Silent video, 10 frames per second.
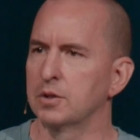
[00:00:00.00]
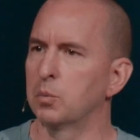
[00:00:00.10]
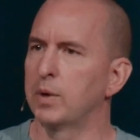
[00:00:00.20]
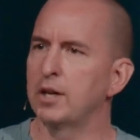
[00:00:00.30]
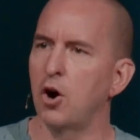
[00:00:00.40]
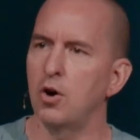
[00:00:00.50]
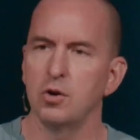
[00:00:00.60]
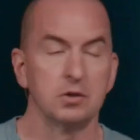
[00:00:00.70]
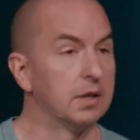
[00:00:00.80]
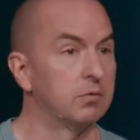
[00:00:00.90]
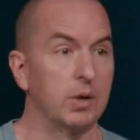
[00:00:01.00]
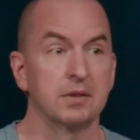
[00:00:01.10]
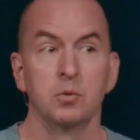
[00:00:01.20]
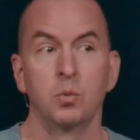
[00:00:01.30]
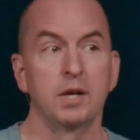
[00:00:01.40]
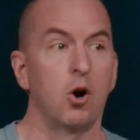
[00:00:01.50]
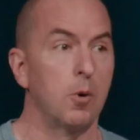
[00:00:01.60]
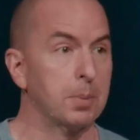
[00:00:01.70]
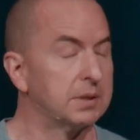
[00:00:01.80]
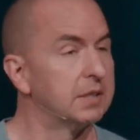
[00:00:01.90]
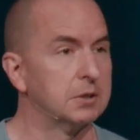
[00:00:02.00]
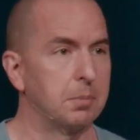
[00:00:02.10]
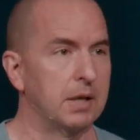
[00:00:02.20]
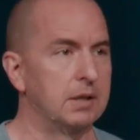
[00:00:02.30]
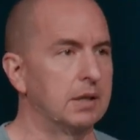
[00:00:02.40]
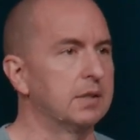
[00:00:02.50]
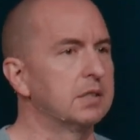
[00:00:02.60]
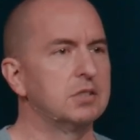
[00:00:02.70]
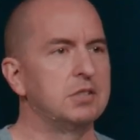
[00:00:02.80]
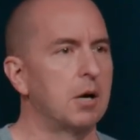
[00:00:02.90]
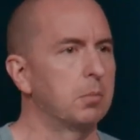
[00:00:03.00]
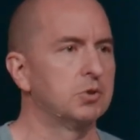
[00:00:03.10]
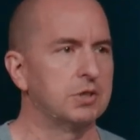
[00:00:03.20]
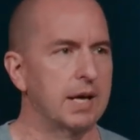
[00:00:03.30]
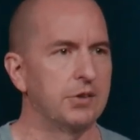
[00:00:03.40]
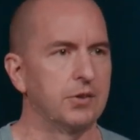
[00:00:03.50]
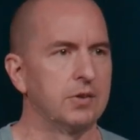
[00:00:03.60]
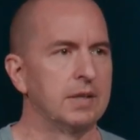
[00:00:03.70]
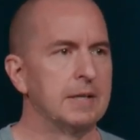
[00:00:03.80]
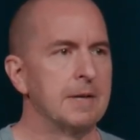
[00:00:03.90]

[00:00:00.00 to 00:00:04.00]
that we all live with and we all participate in, this double standard